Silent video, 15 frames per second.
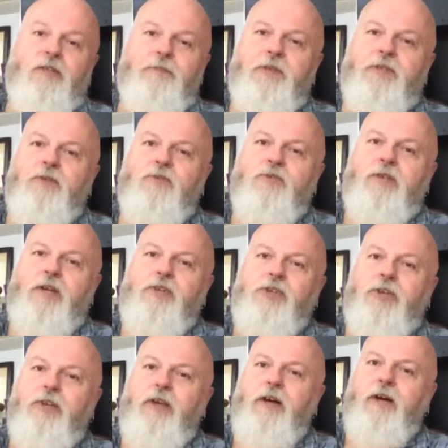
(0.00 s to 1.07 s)
Crosby, Stills,
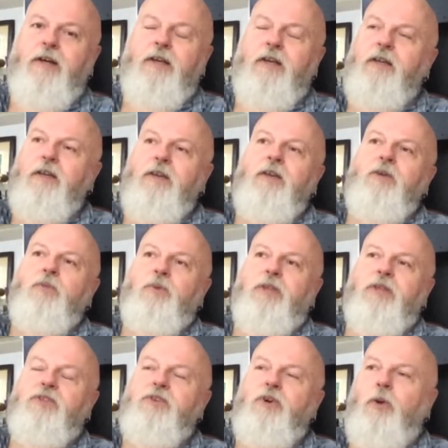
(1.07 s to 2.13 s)
Nash and Young were
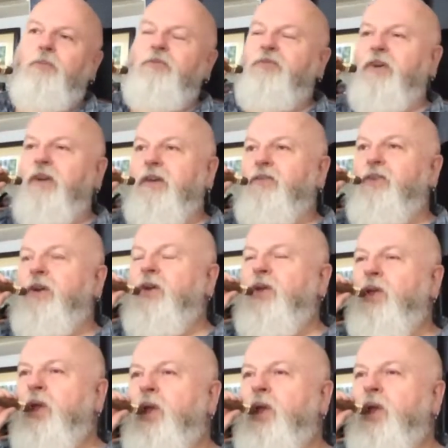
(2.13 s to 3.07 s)
the top favourite.